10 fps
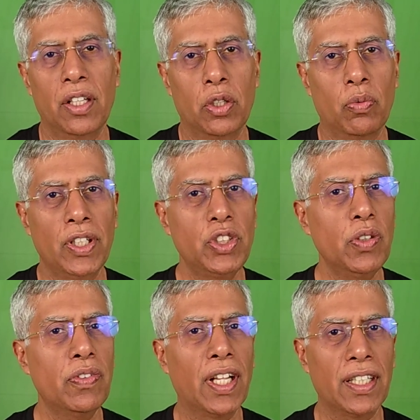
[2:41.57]
you know, once
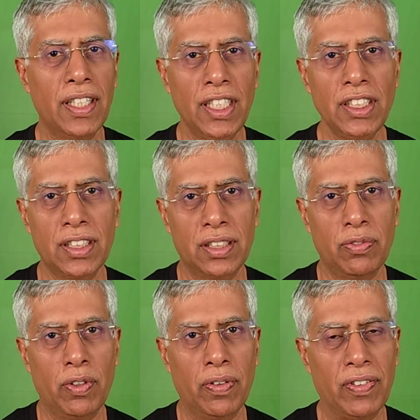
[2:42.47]
you've done
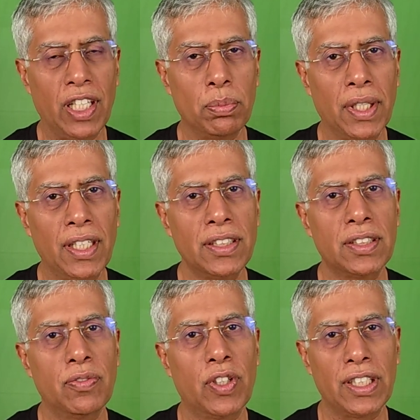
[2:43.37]
this for 15
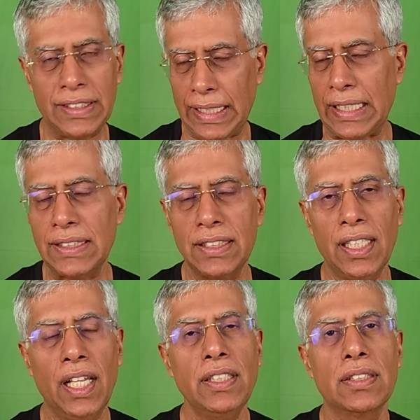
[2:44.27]
minutes, for the second
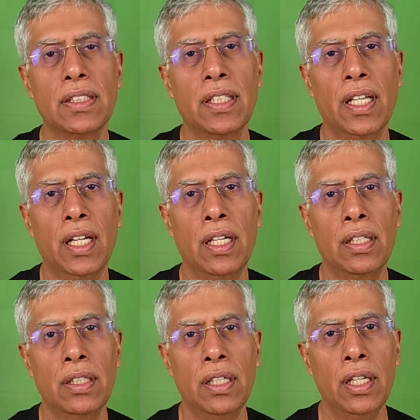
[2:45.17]
stage, there
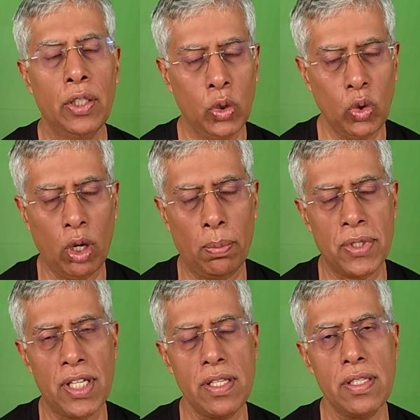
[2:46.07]
are two
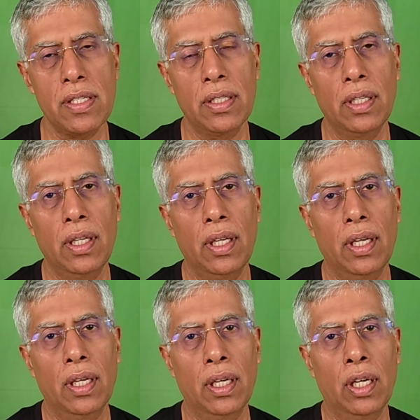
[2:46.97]
options.
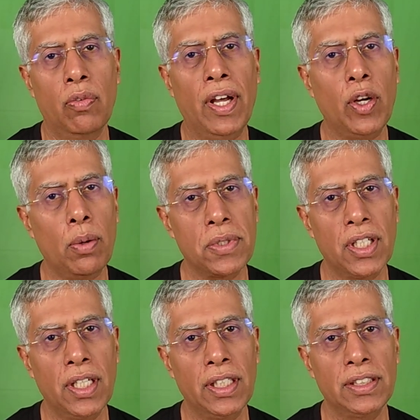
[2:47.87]
One
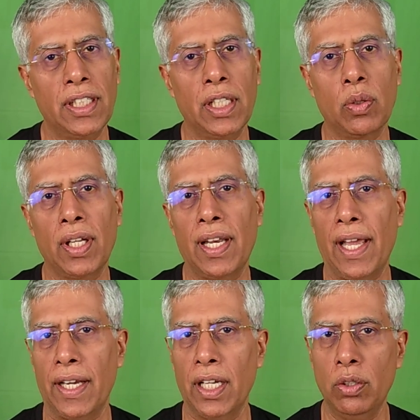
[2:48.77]
option is that you can
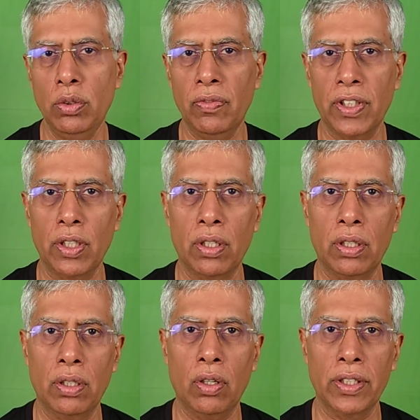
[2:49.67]
lie down with
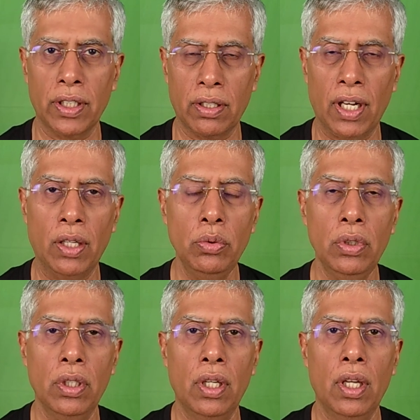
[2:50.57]
your on the ground
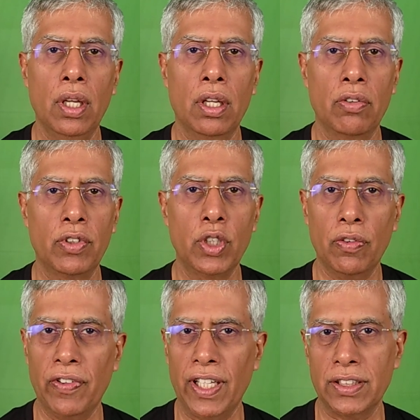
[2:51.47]
with
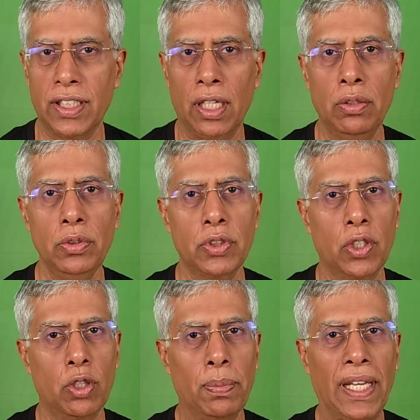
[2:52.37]
your face down,
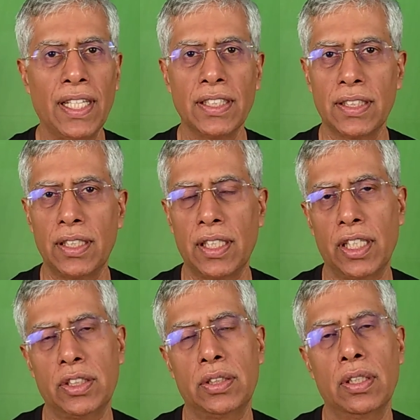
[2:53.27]
so your belly is in
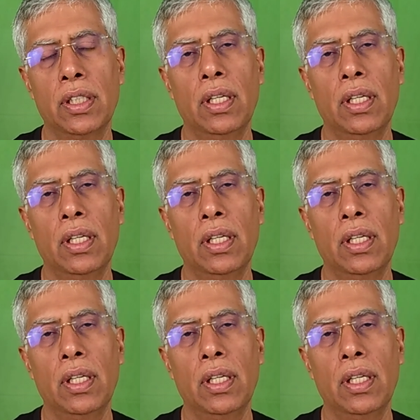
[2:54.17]
touch